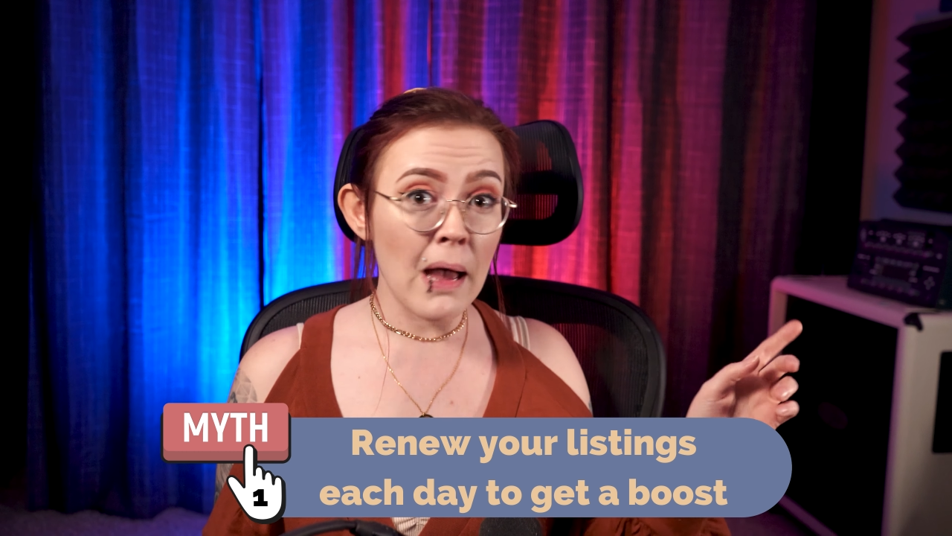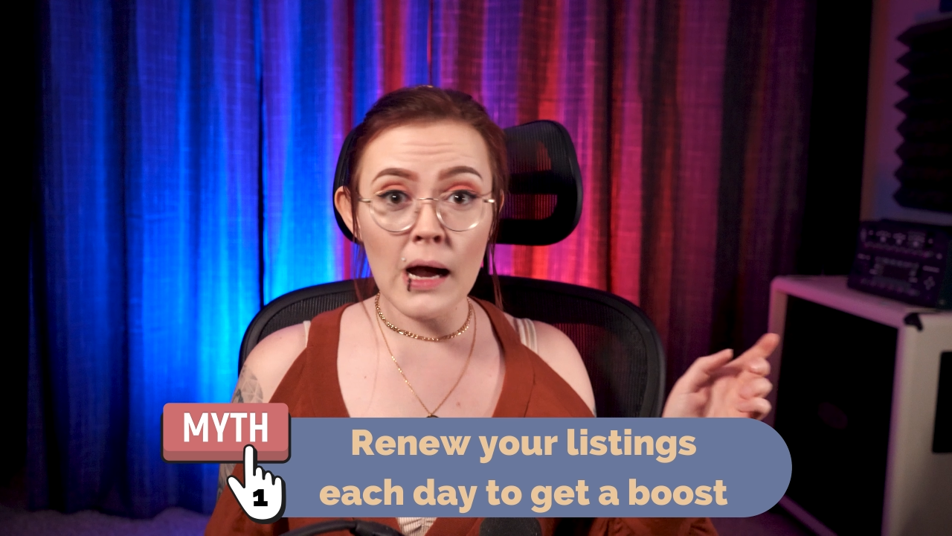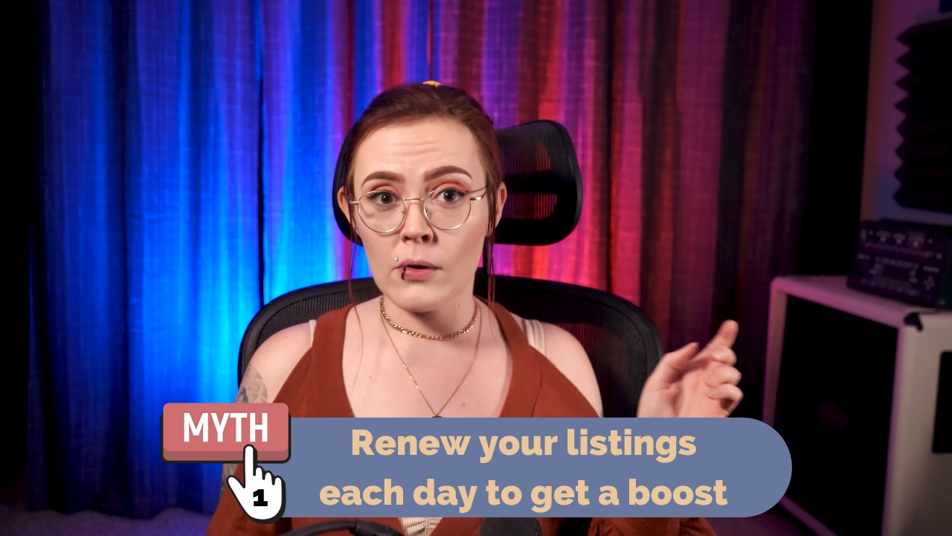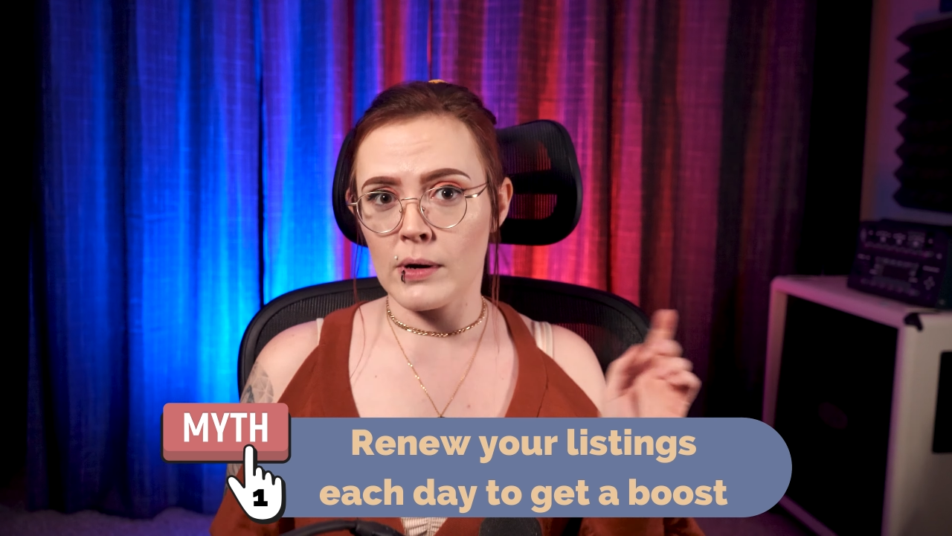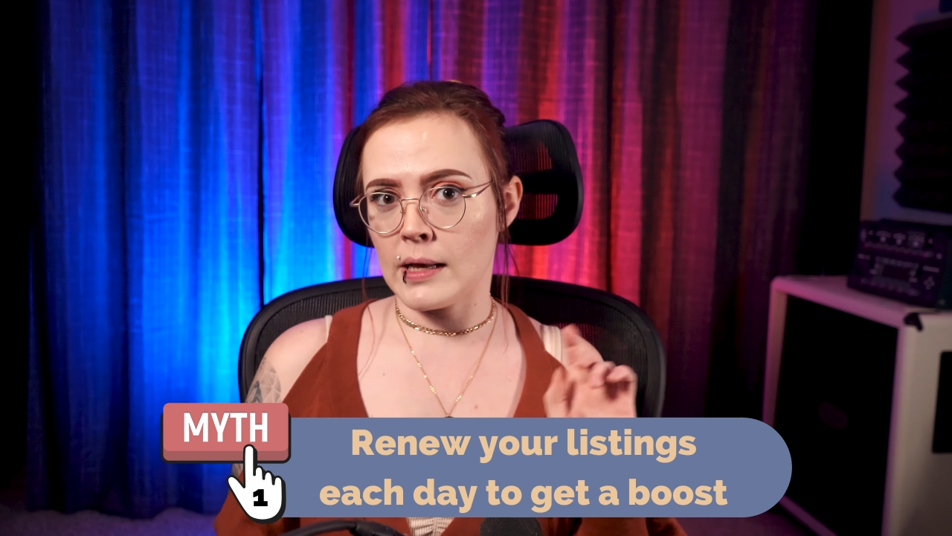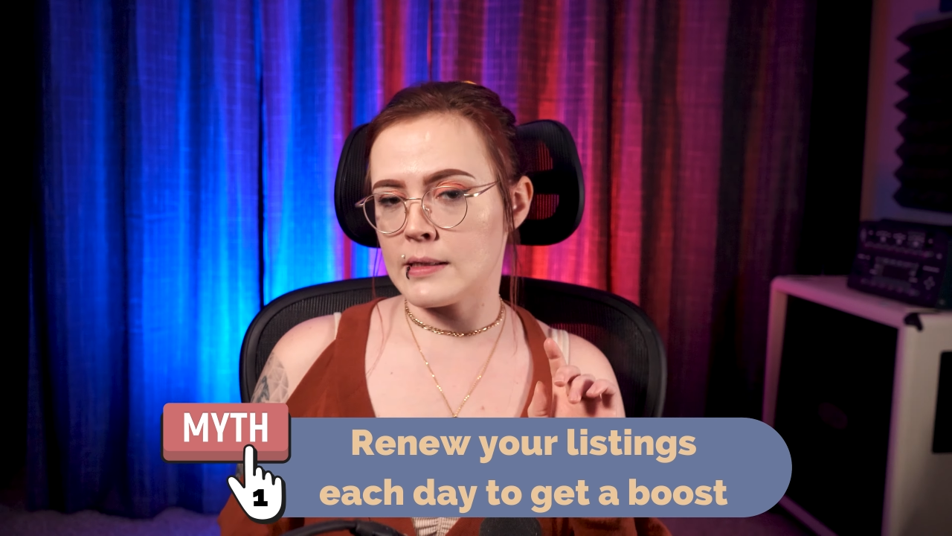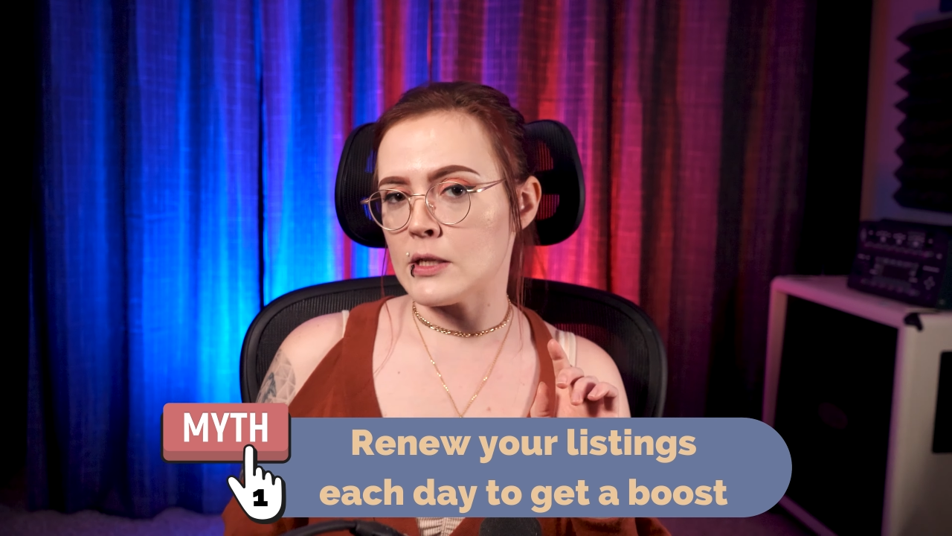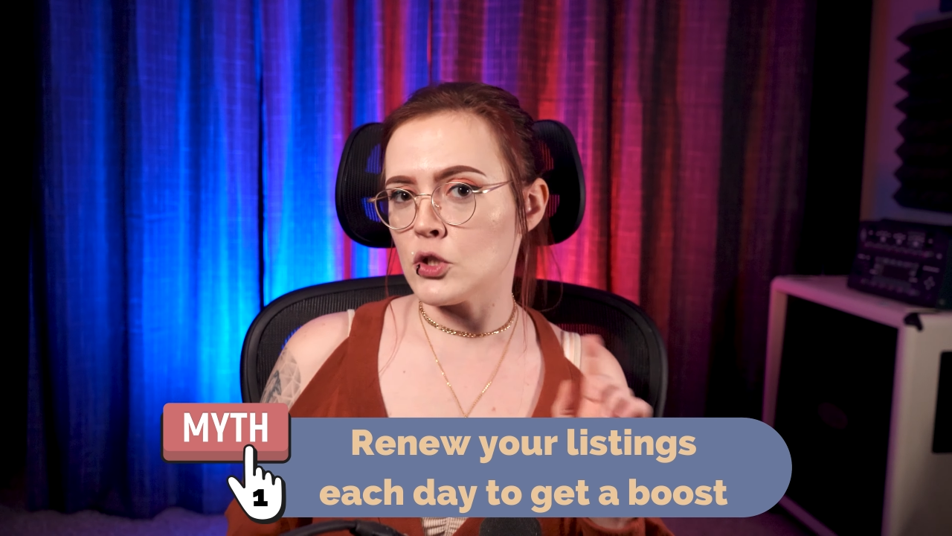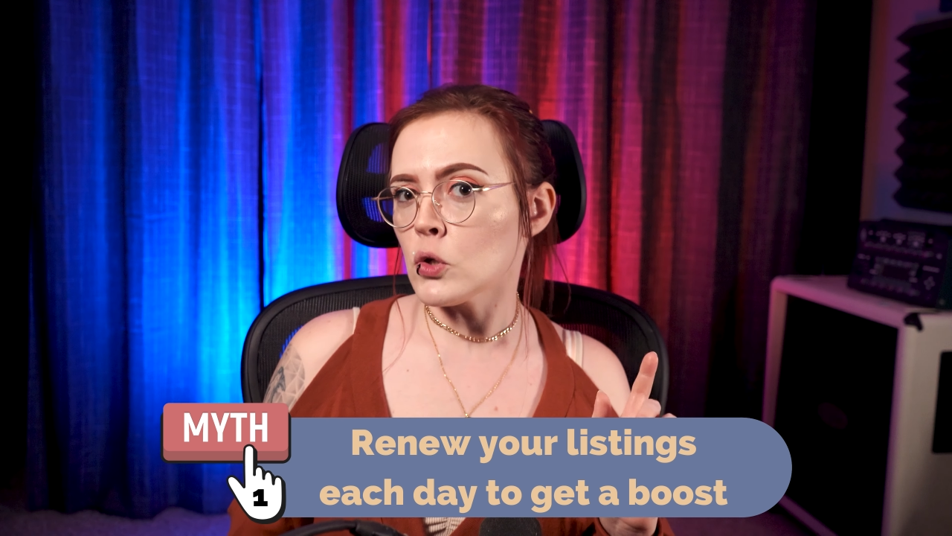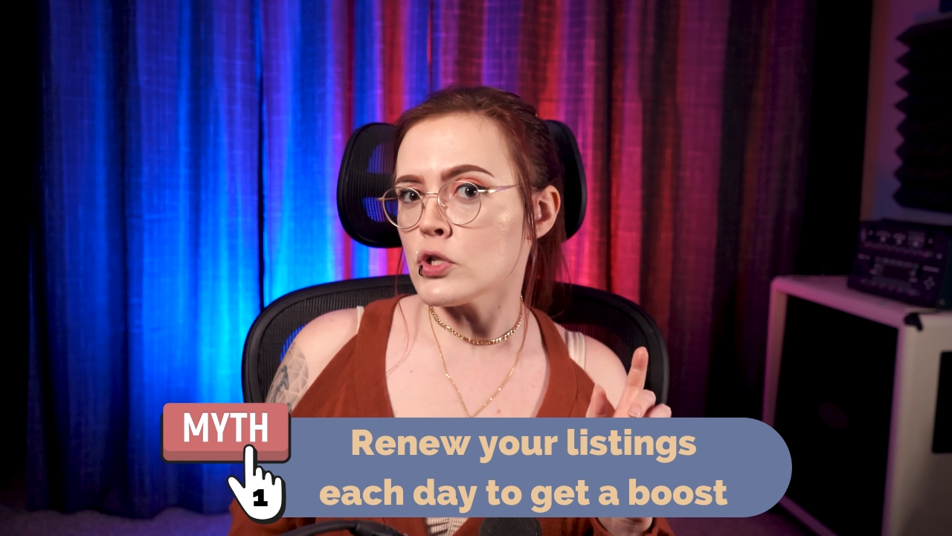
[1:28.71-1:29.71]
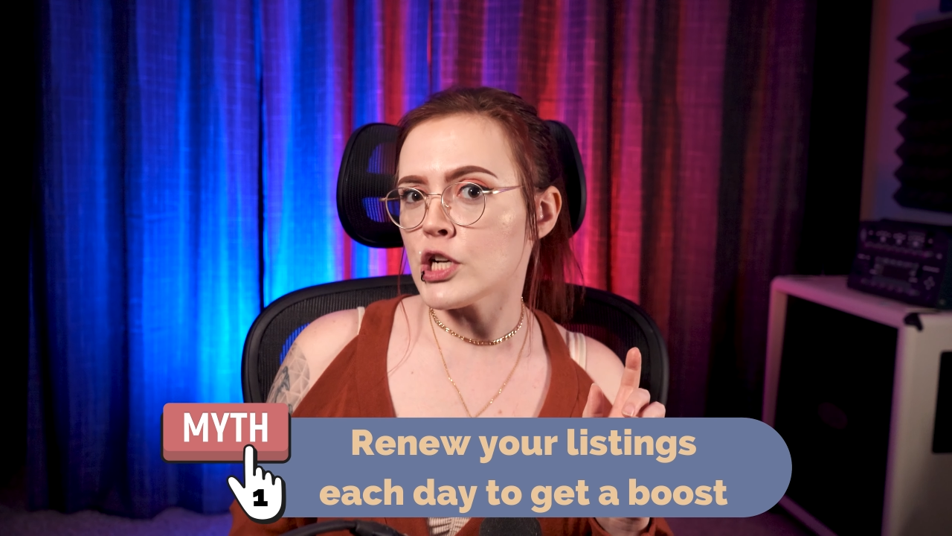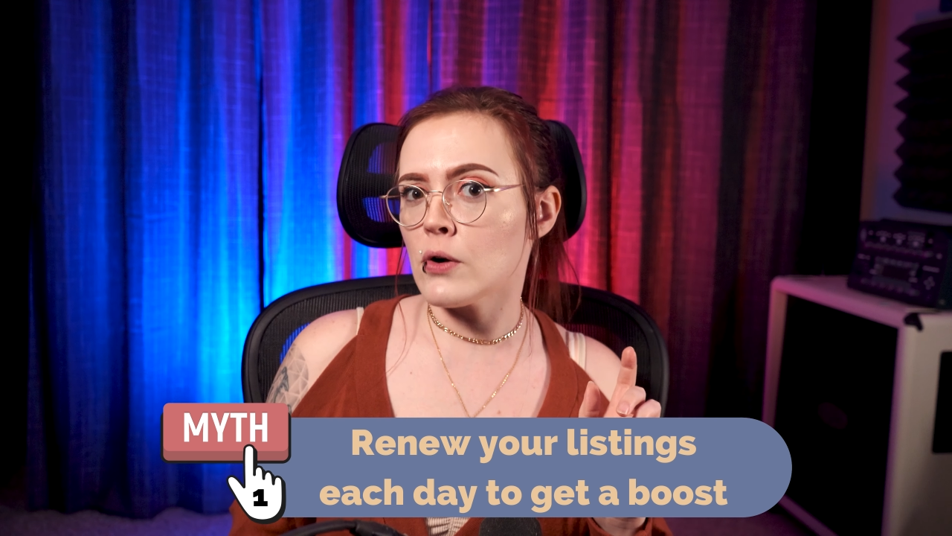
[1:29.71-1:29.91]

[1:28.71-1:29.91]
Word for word: back when Etsy's search